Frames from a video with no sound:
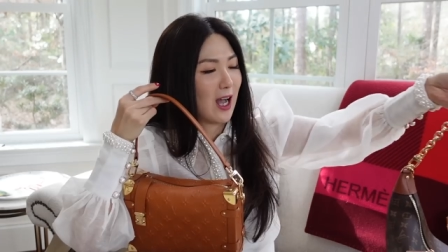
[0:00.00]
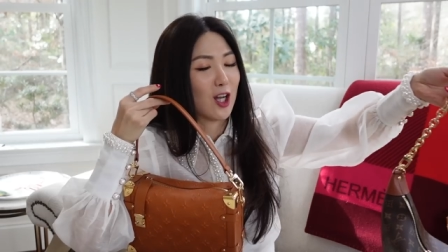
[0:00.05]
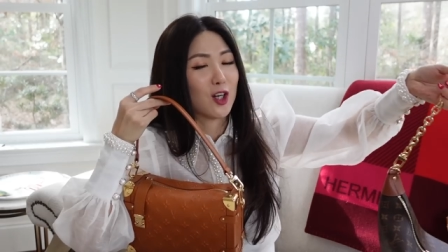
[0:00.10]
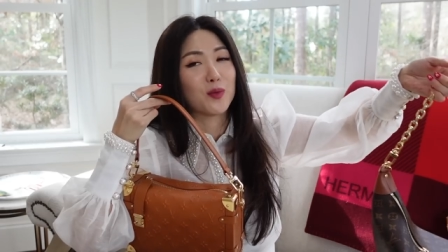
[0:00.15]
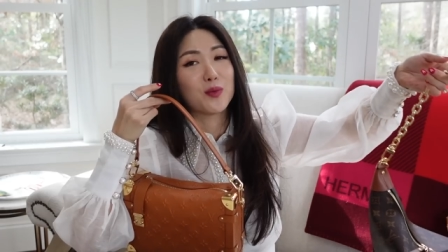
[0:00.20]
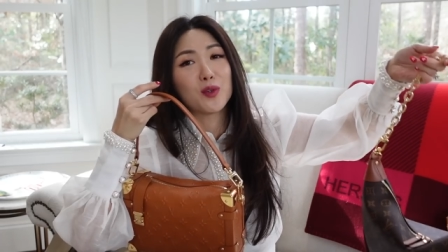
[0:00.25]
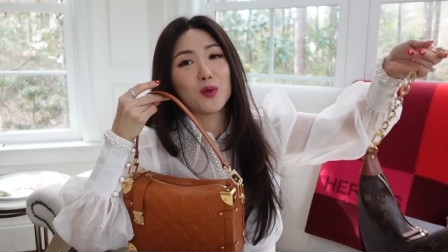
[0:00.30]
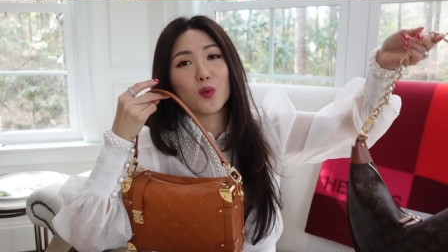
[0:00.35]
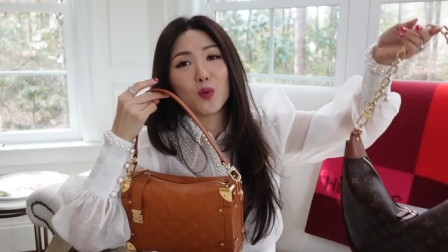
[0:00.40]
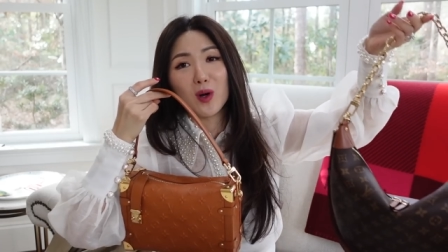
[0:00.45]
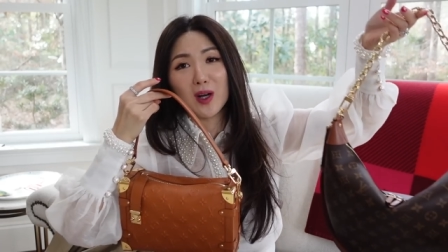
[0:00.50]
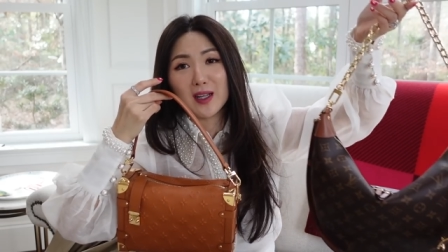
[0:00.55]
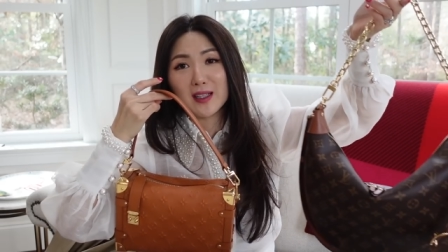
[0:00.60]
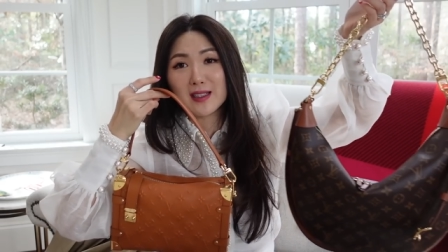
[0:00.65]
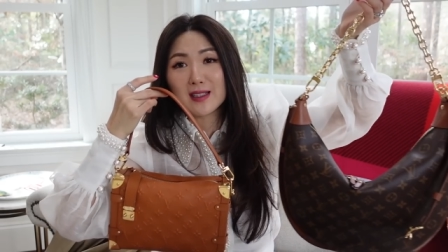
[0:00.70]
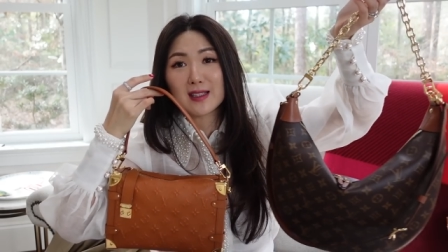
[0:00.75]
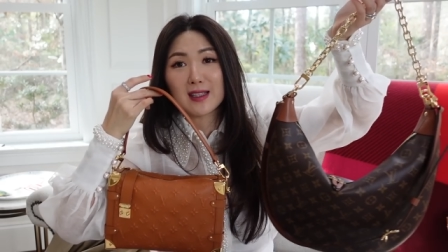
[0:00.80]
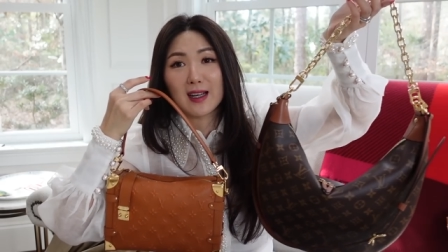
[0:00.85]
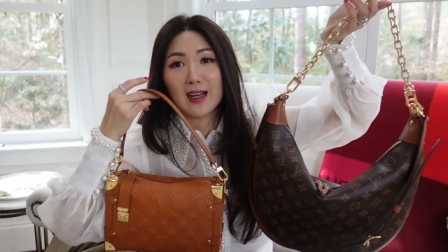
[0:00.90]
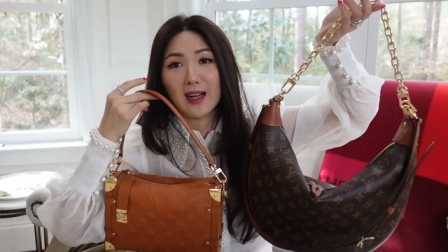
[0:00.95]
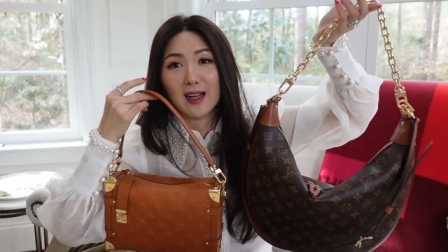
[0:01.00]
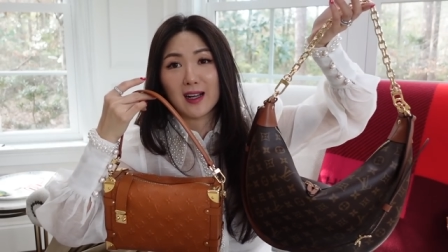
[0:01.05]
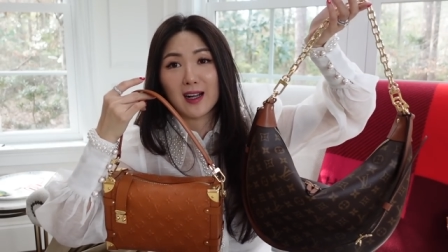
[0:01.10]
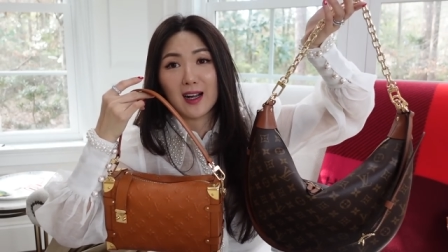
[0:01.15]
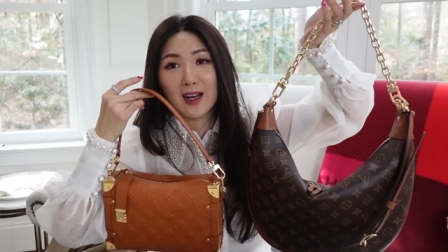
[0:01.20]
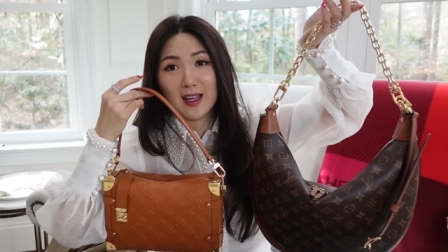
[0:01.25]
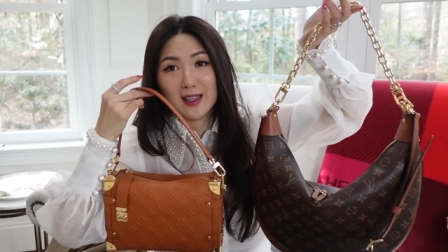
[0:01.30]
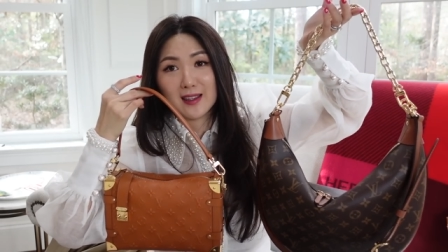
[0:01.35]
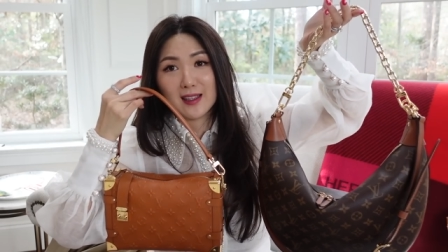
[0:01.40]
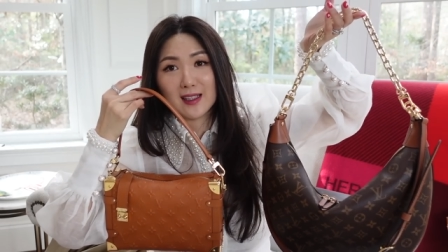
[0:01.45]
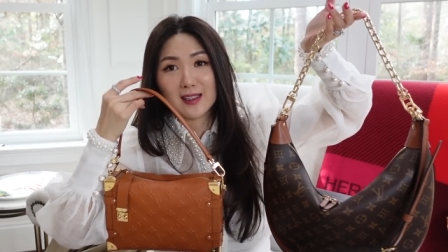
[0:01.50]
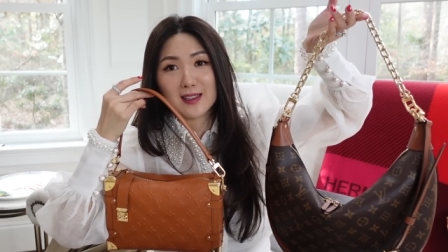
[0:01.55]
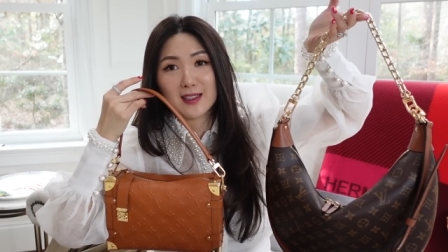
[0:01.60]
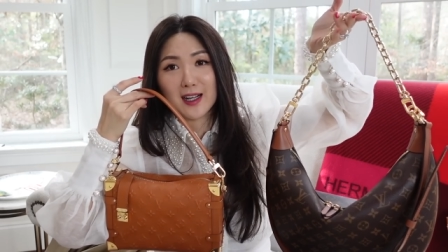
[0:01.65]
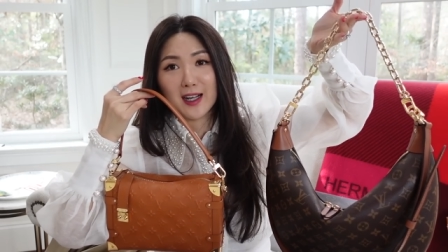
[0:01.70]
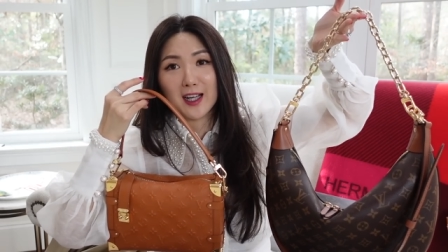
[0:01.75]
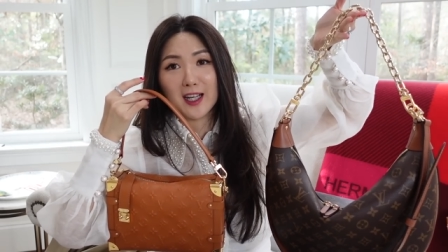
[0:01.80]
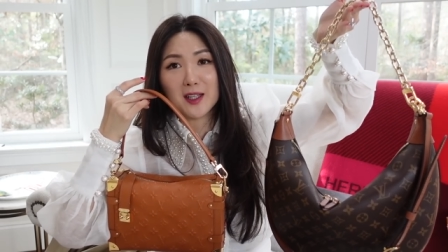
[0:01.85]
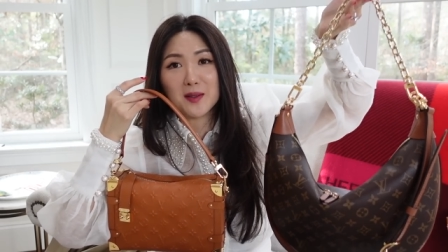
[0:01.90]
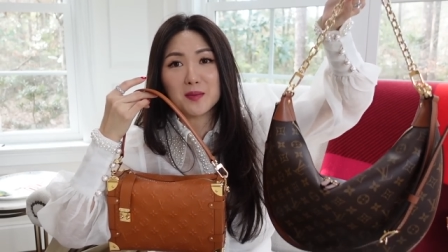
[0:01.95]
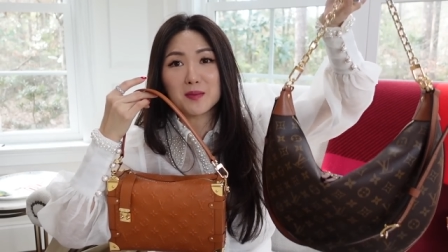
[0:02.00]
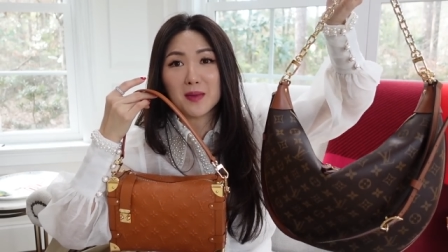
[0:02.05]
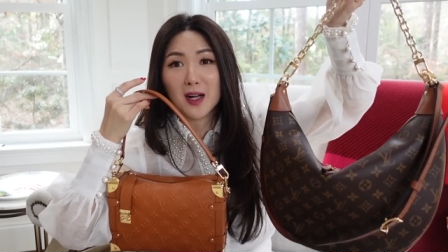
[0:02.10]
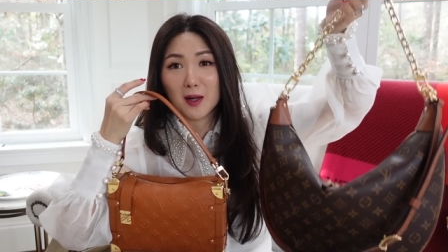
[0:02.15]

out of the ones that I got at that time,